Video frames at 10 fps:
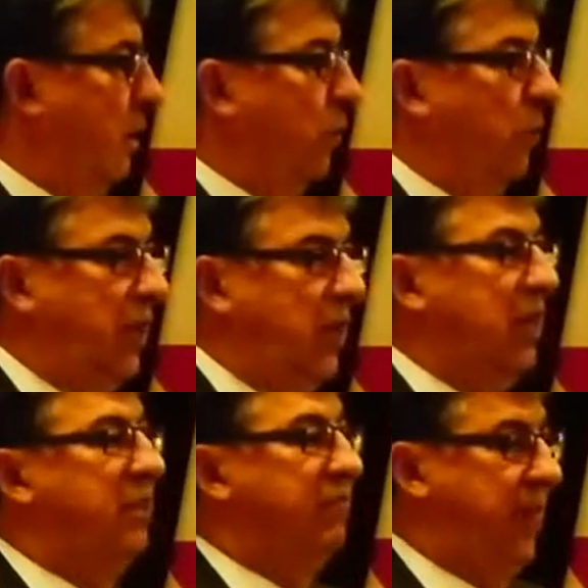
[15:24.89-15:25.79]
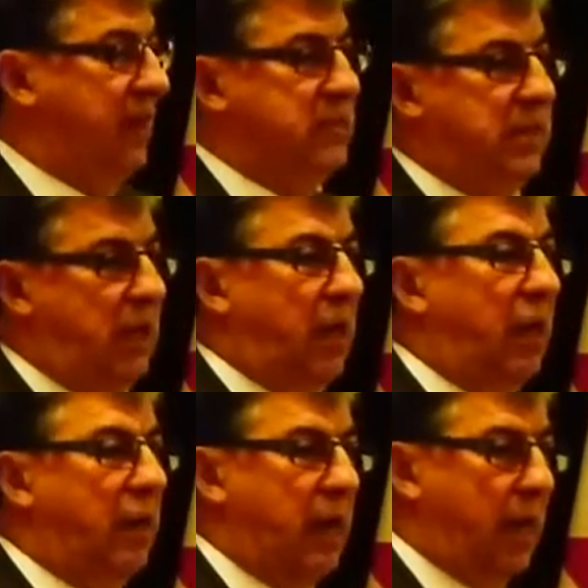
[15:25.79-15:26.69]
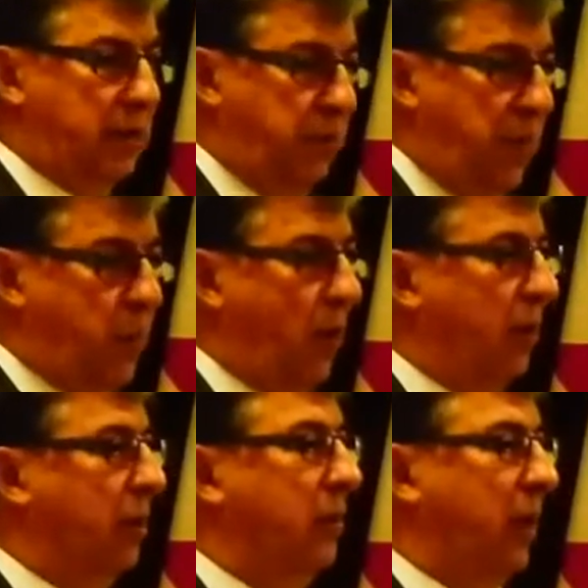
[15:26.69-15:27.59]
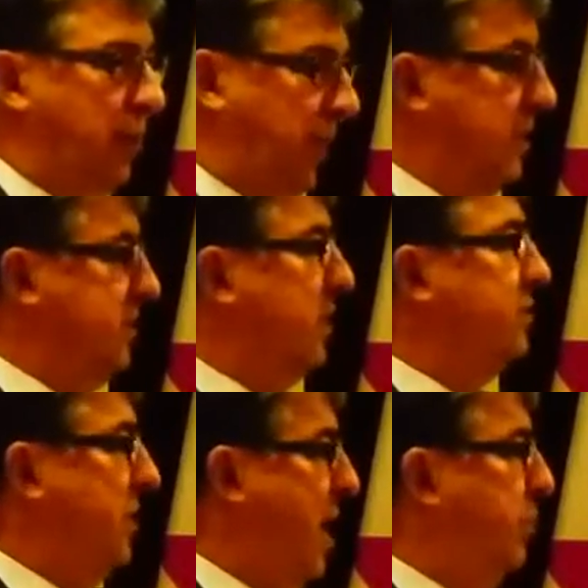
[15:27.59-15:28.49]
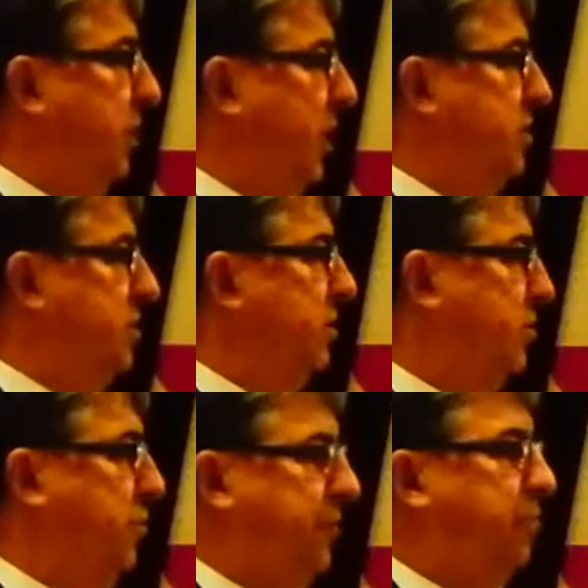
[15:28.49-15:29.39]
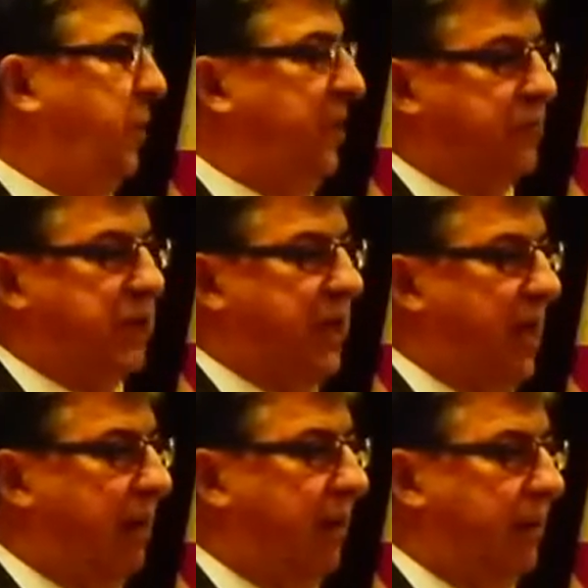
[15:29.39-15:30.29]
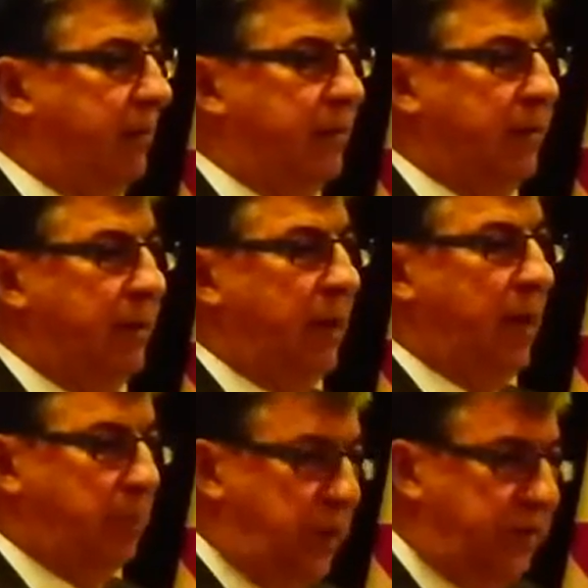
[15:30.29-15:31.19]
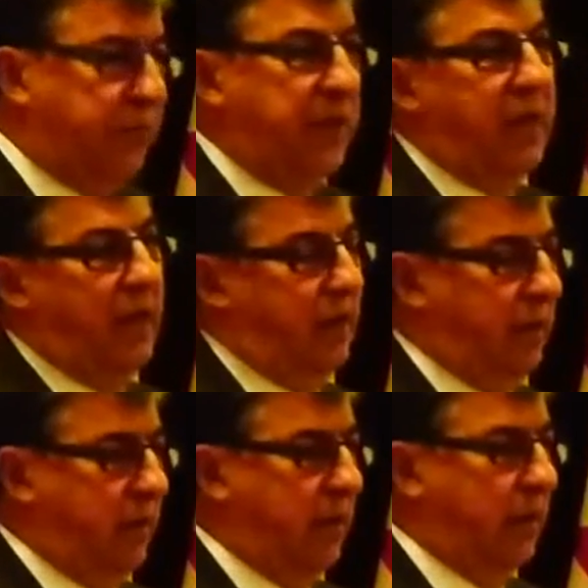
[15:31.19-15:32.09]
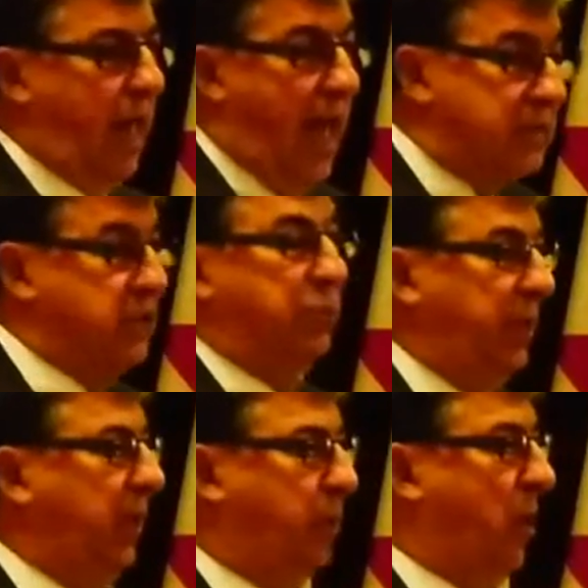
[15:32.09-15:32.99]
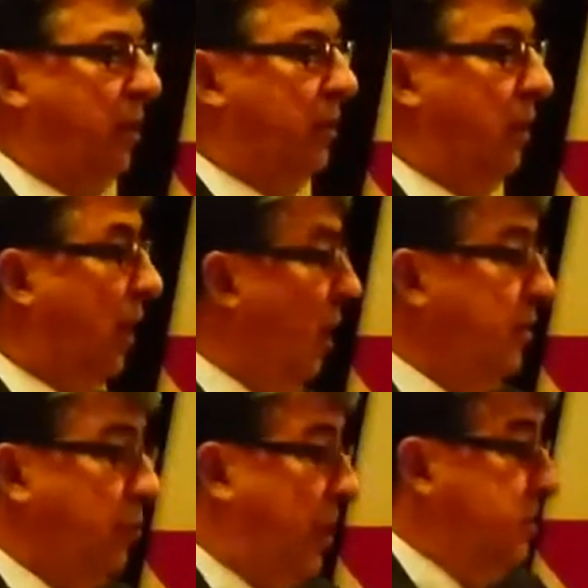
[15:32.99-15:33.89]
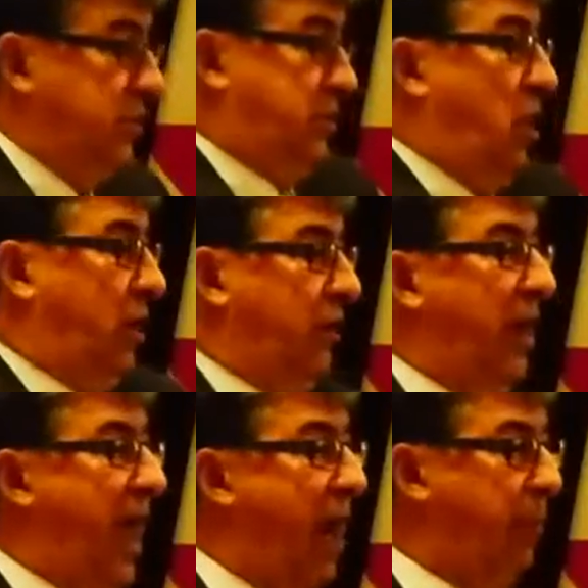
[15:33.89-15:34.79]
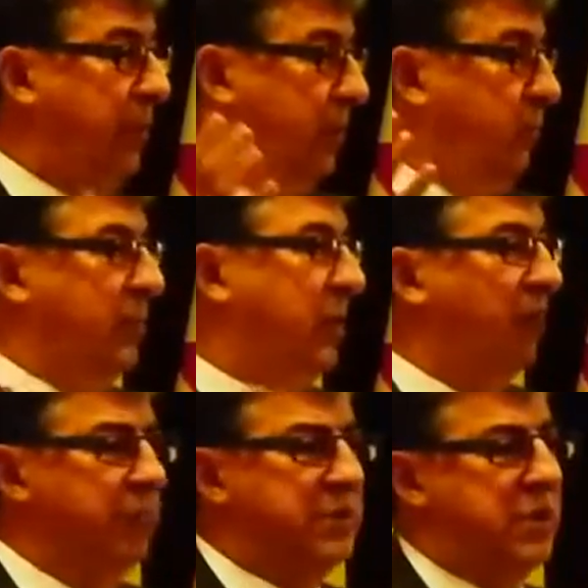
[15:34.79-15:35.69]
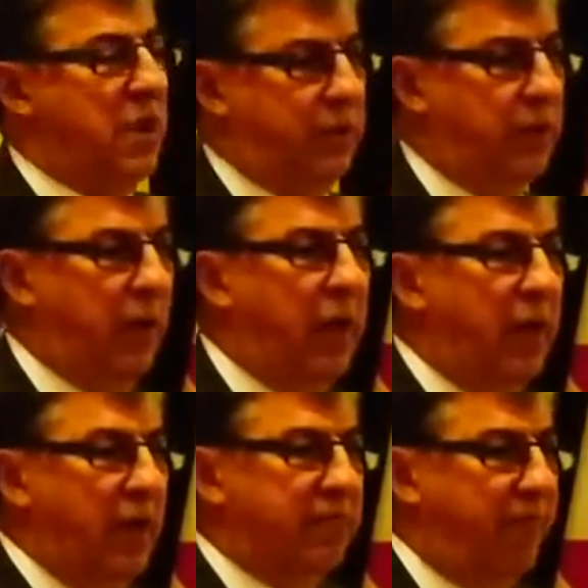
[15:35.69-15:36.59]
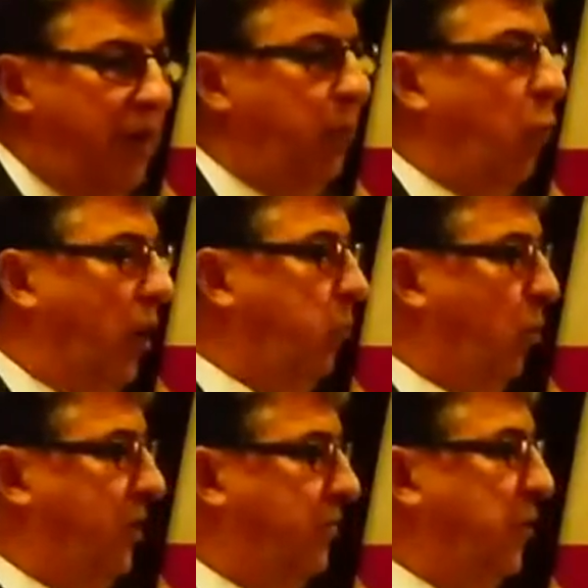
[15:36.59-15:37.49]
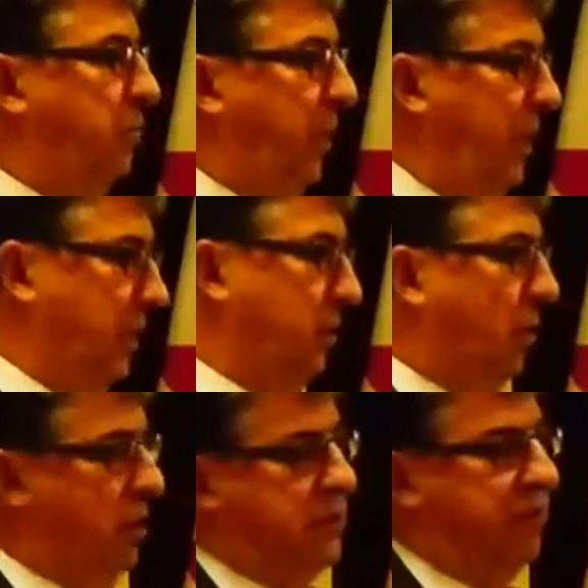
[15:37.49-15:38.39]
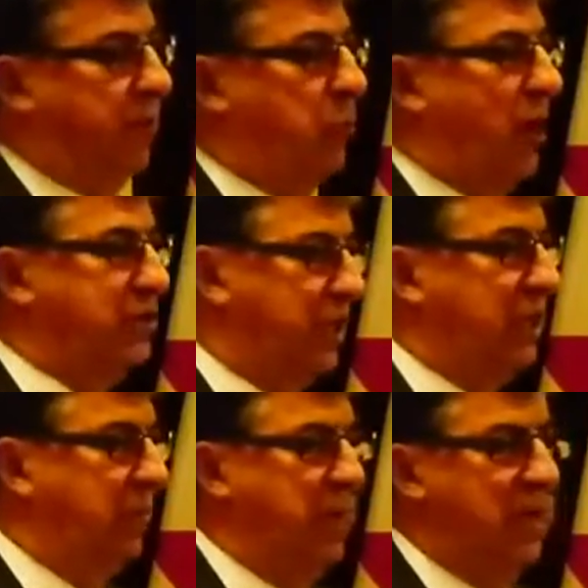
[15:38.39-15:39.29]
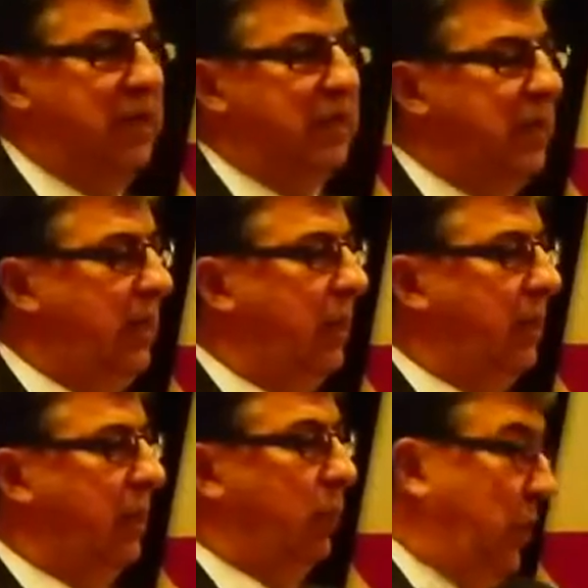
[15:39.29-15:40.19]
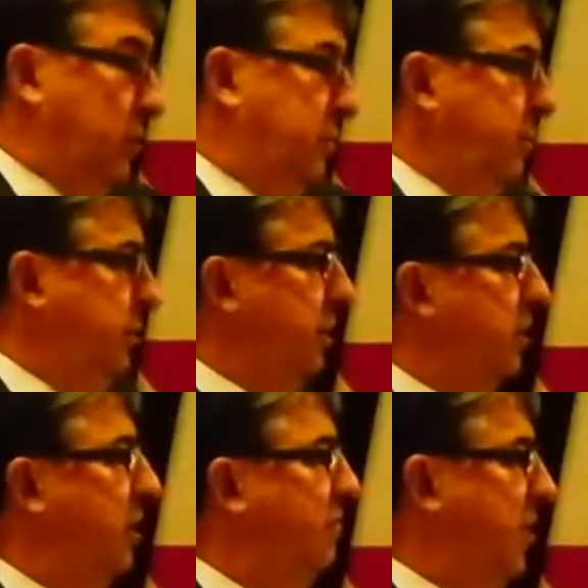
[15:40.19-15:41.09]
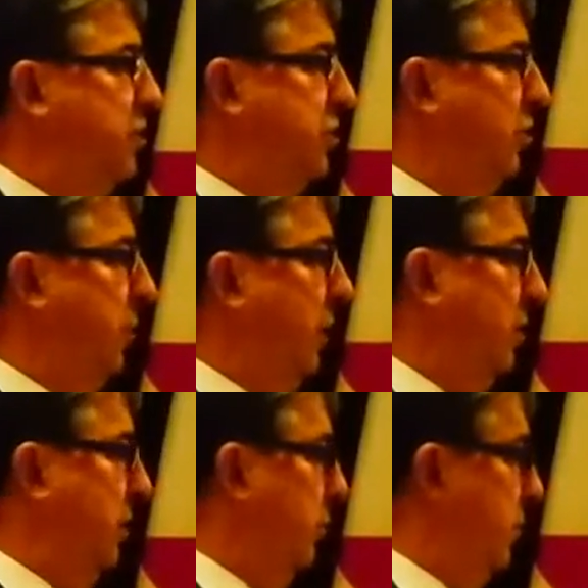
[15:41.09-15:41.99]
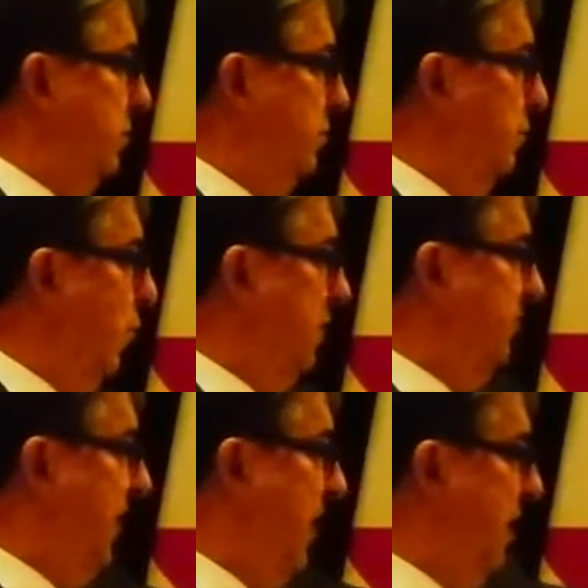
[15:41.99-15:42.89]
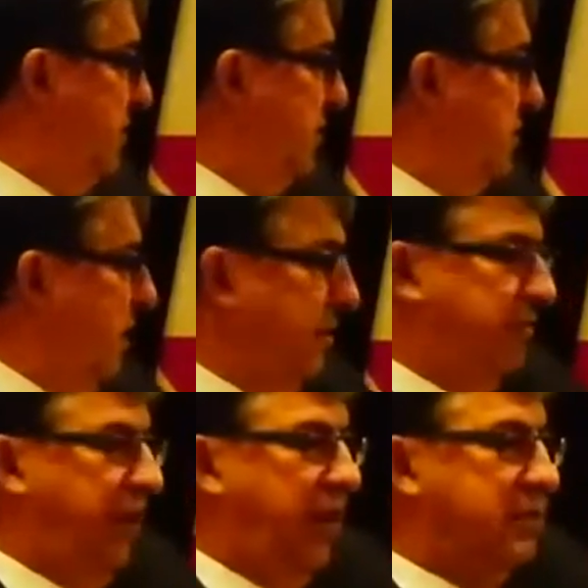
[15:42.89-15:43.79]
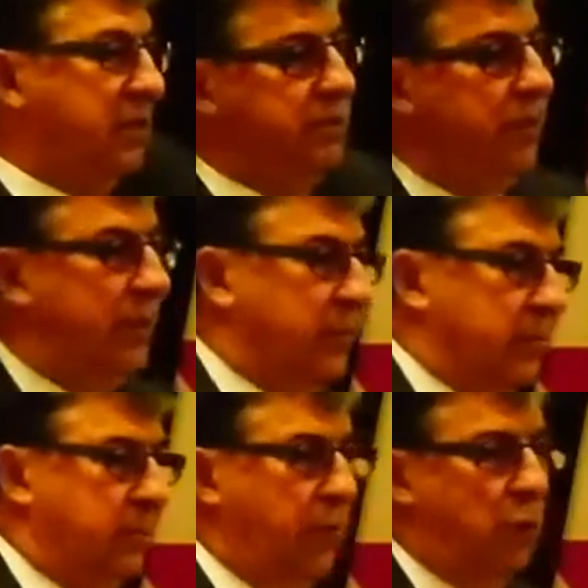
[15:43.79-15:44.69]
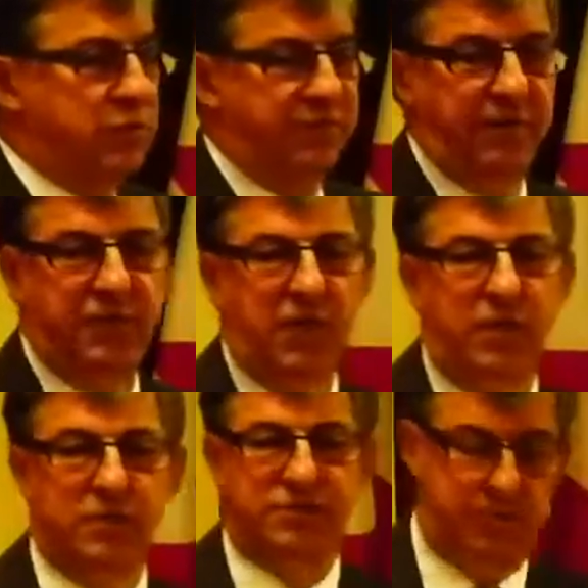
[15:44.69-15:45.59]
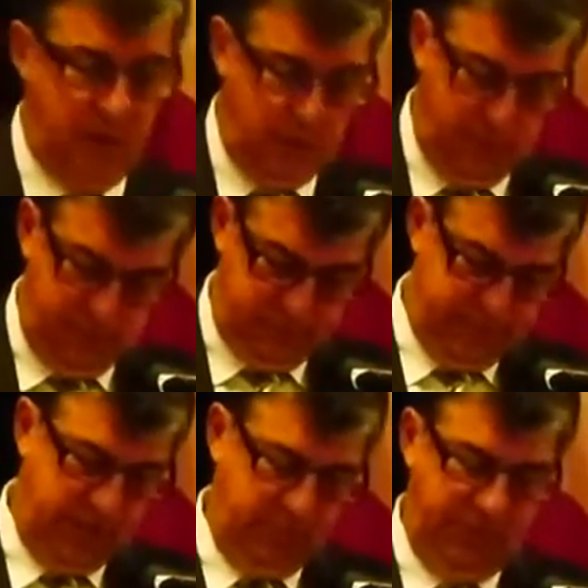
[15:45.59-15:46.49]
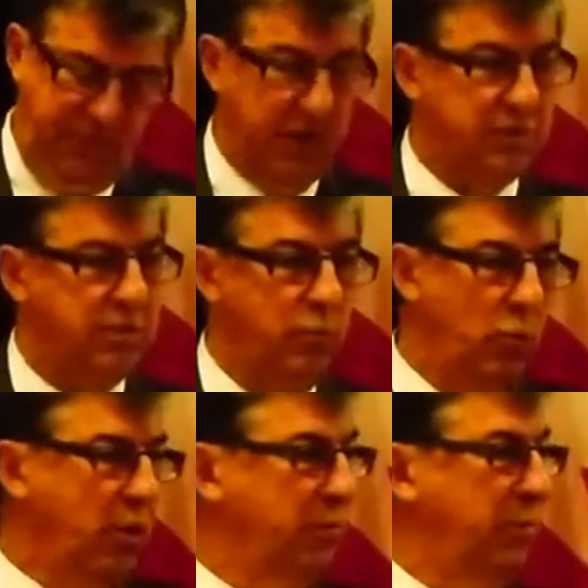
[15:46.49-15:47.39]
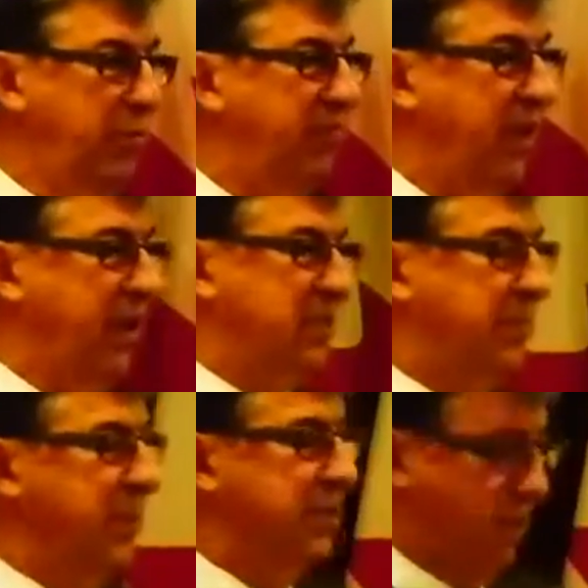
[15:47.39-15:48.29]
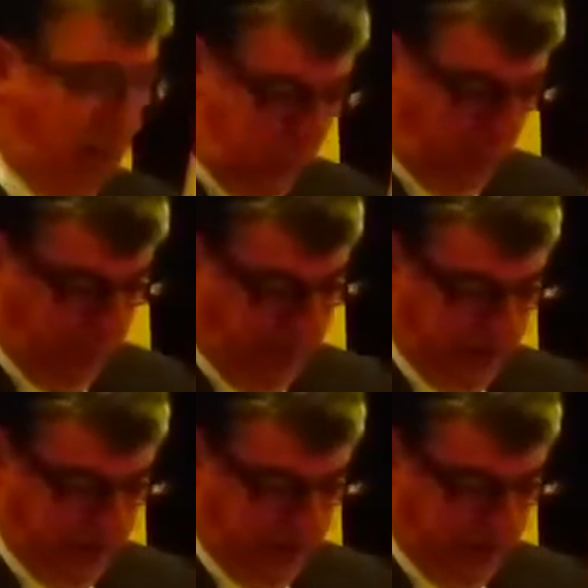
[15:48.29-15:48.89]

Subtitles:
We need the feds to be partner, because there's an application to P3 Canada. And P3 Canada has to be a partner. Otherwise, it's not going to happen. The government's not going to fund $1.3 billion of a project immediately. We'll do the conventional build, and we'll do one phase and another phase, and who knows, 15 years from now, we might be finished. Warren will be finance minister, I won't be.